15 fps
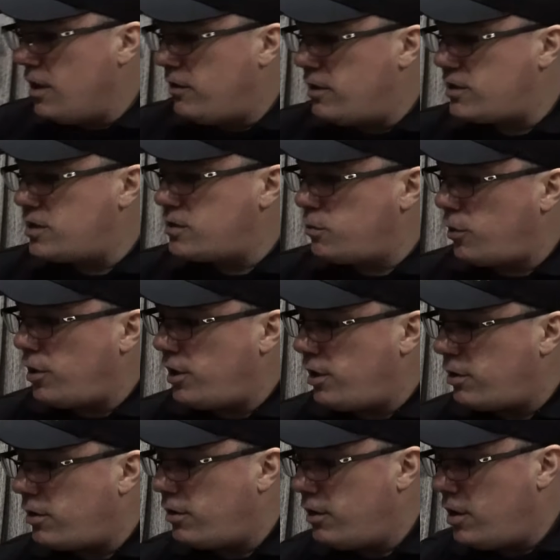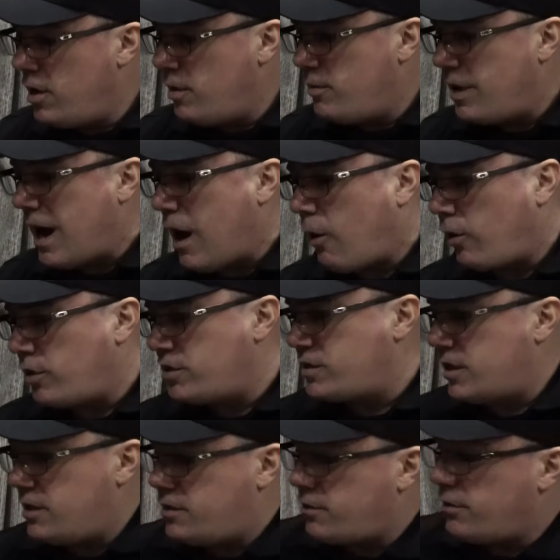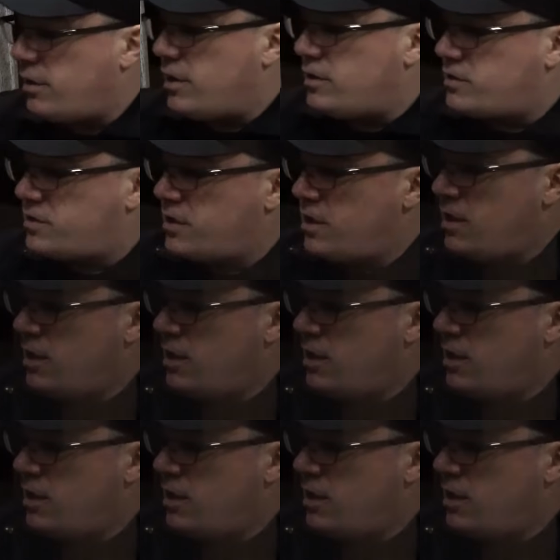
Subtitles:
this is where your power center is.